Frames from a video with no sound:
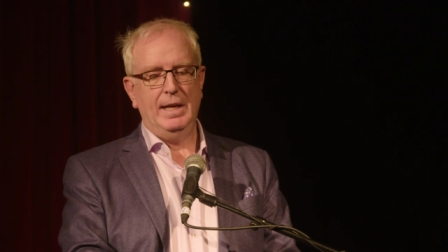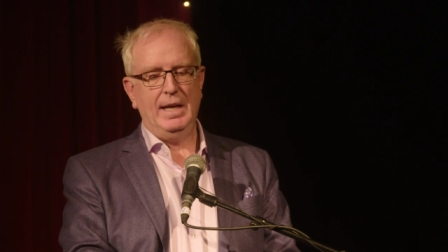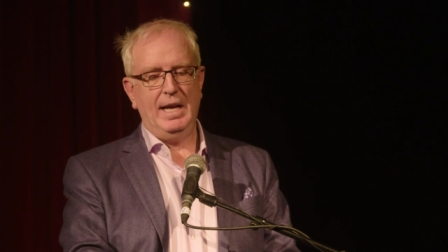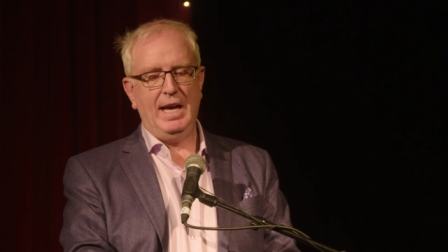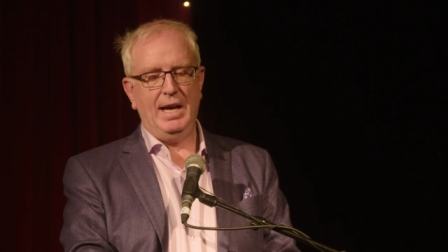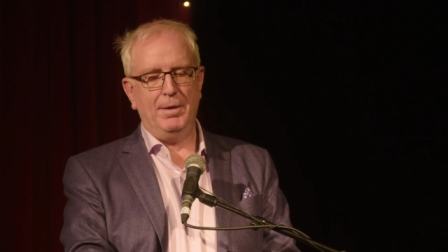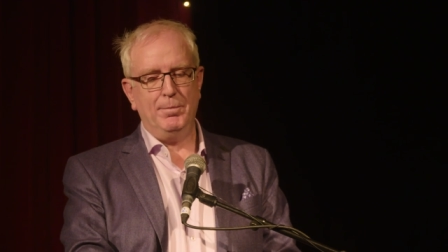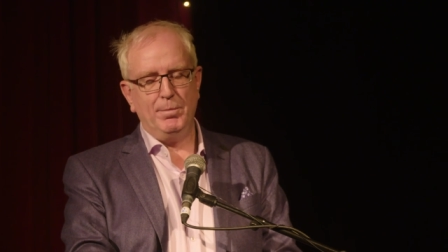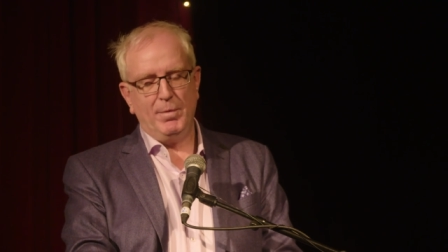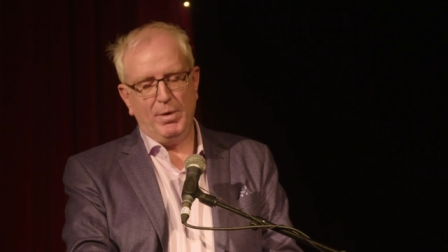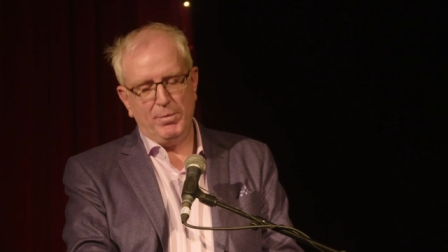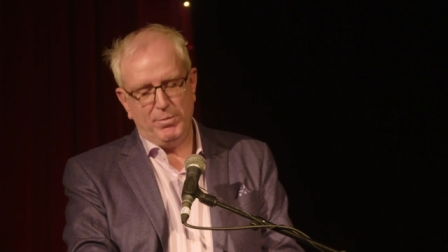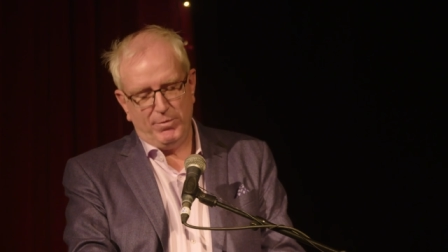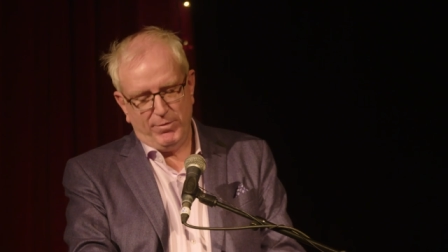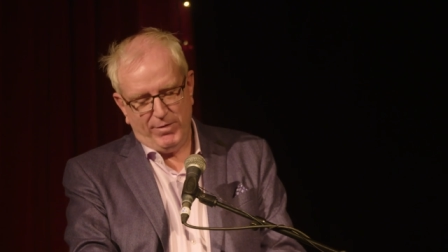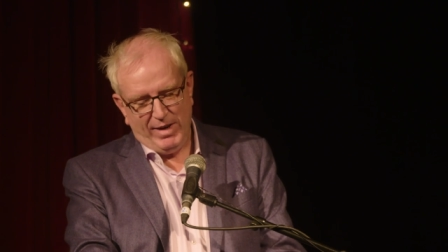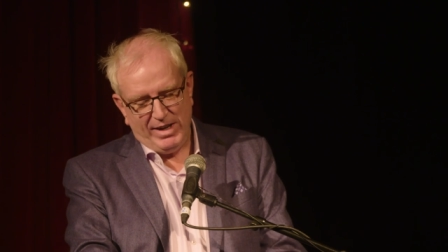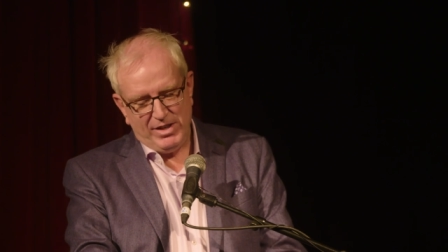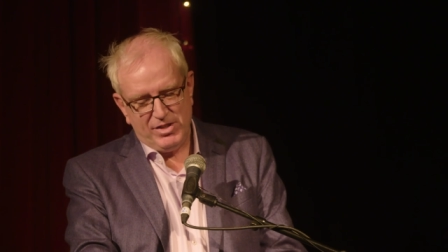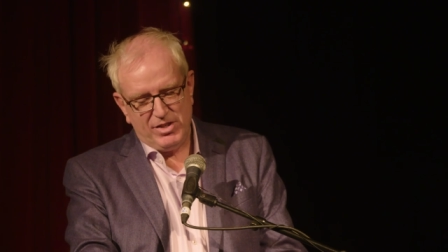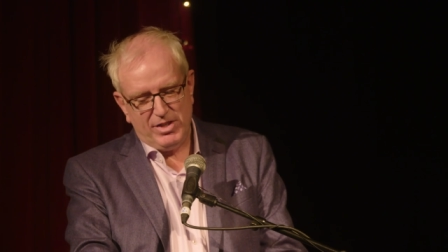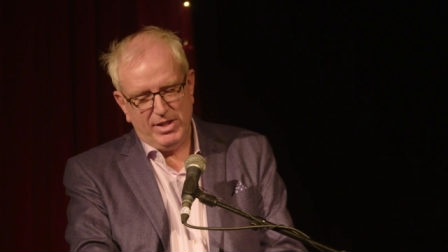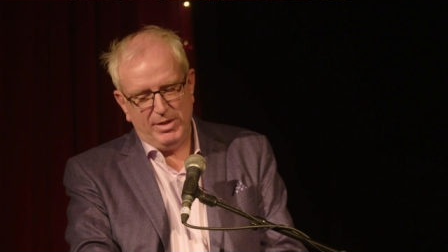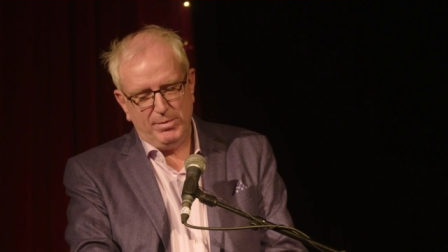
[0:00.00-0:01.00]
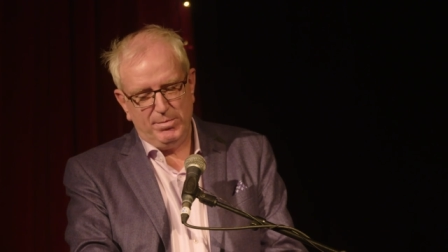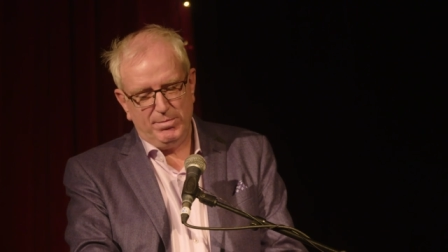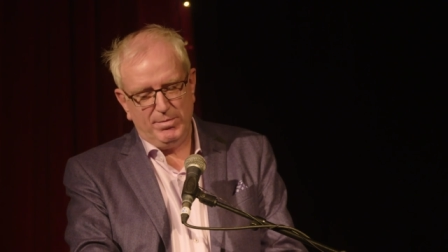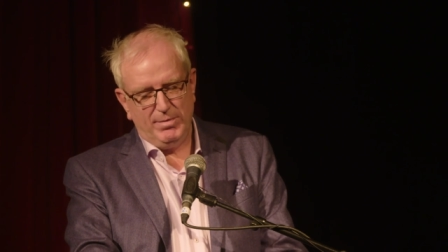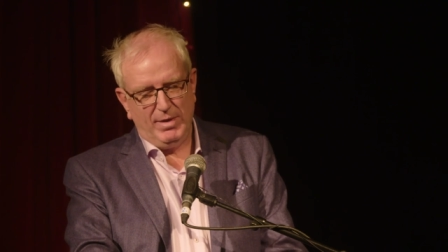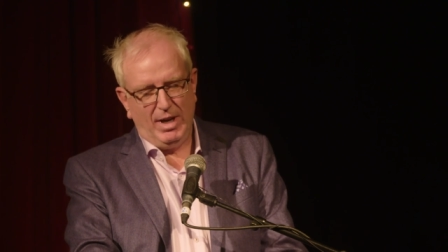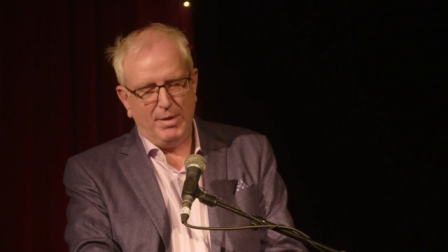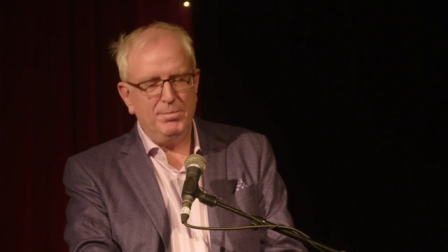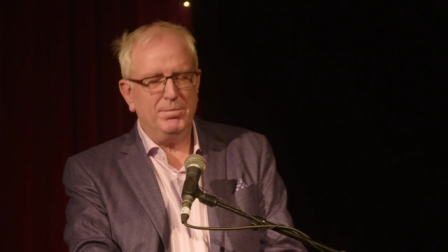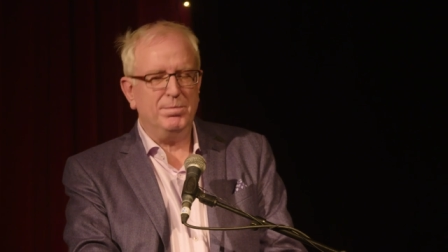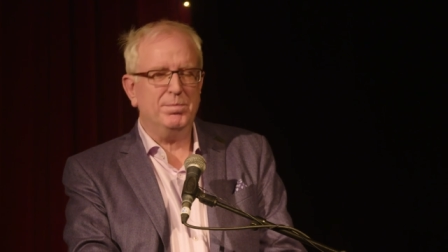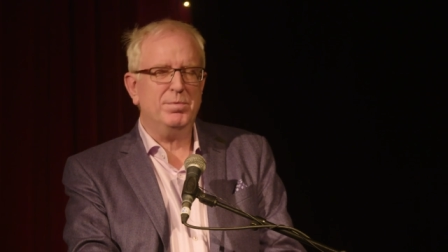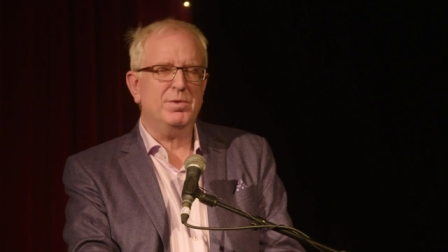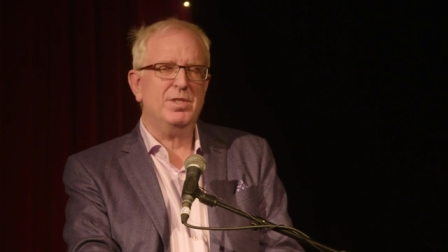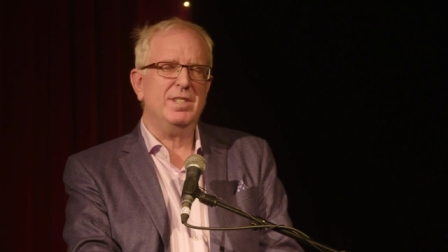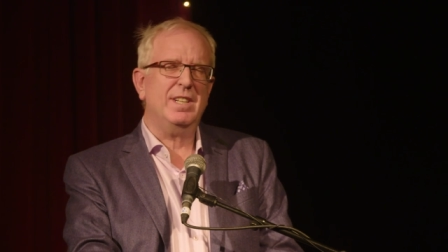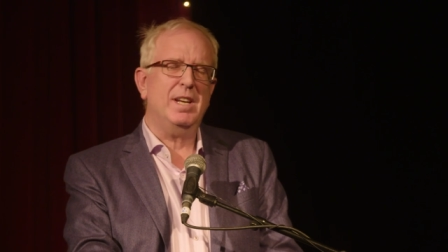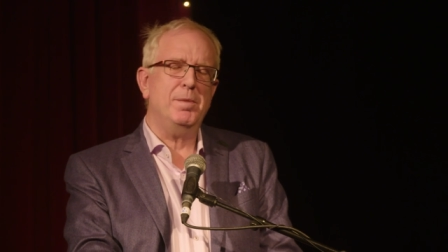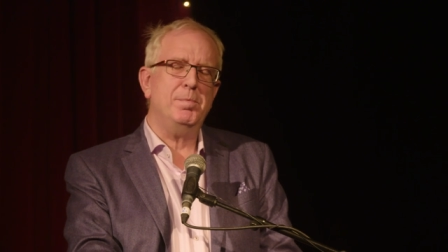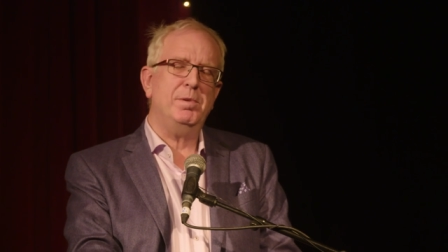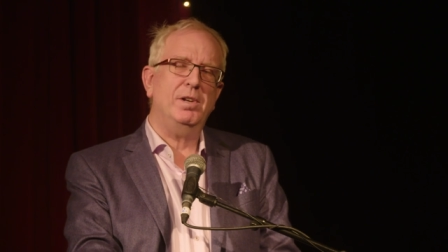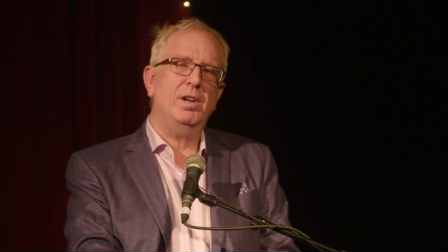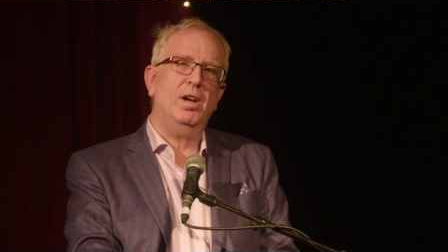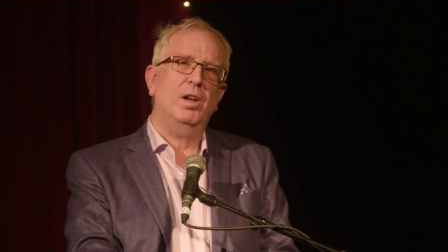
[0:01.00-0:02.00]
um, eventually, I'm
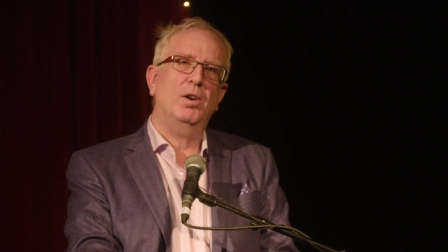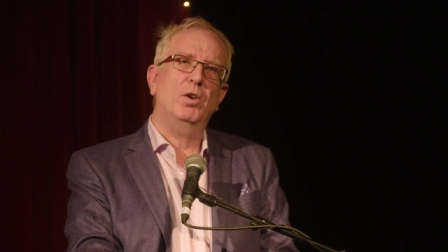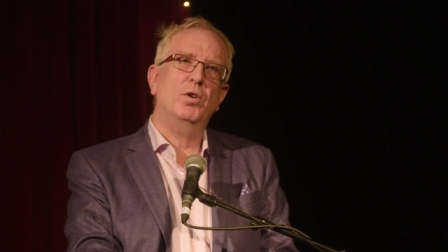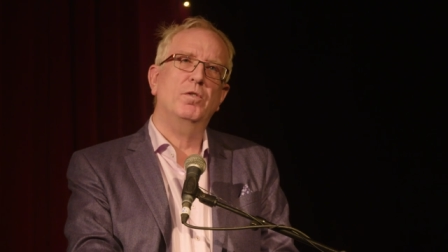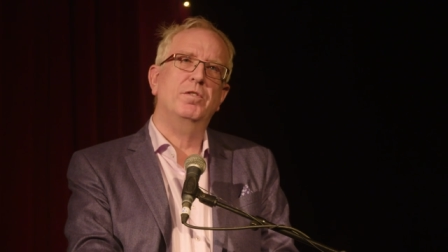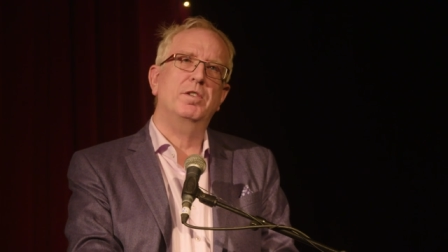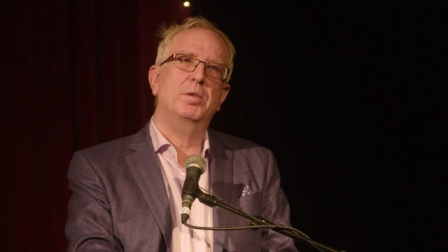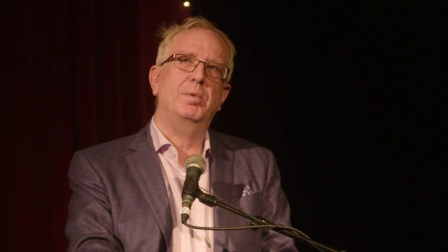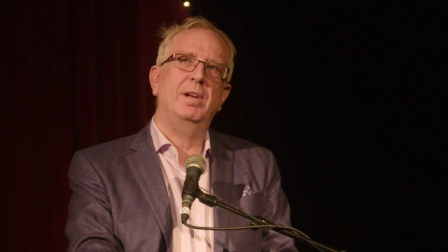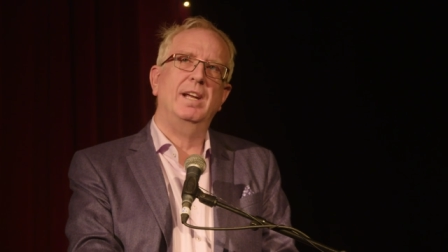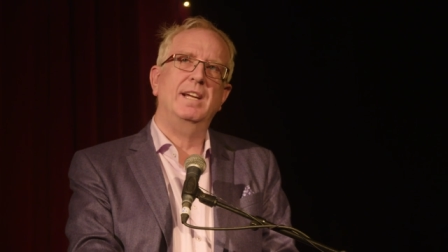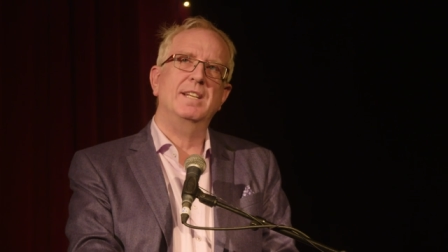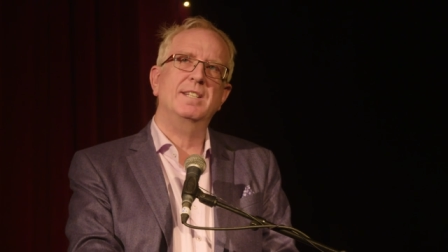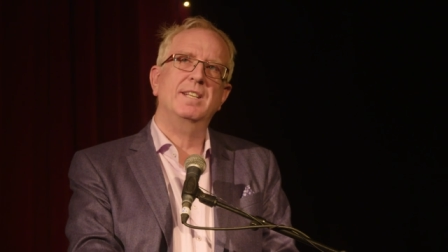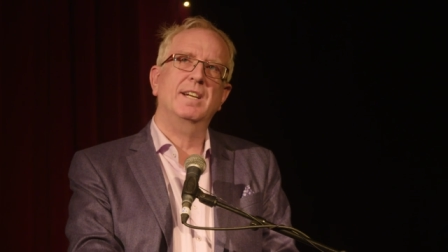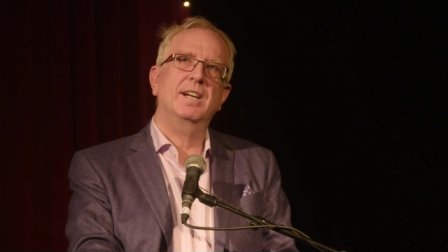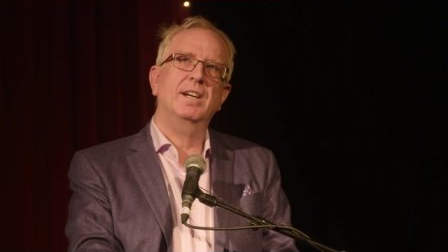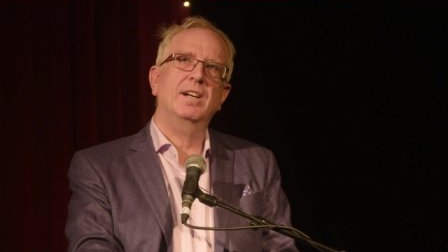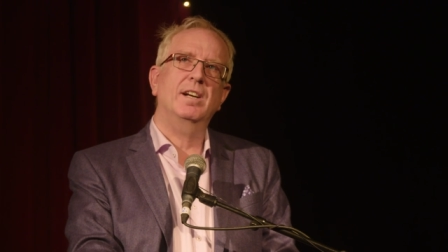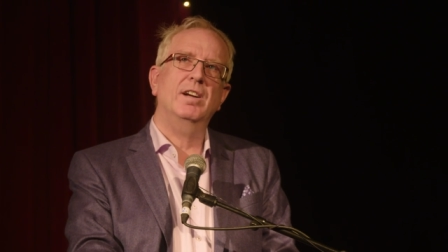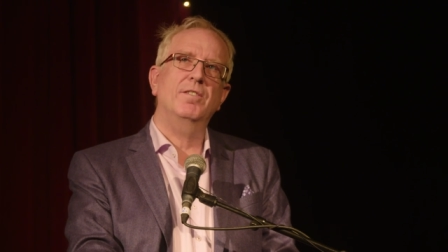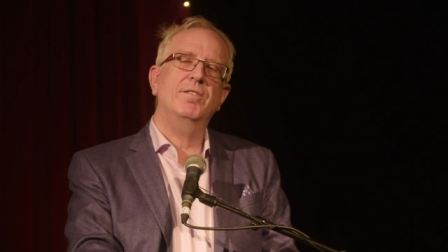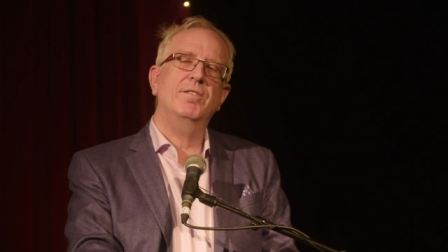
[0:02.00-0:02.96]
skipping all over the place here.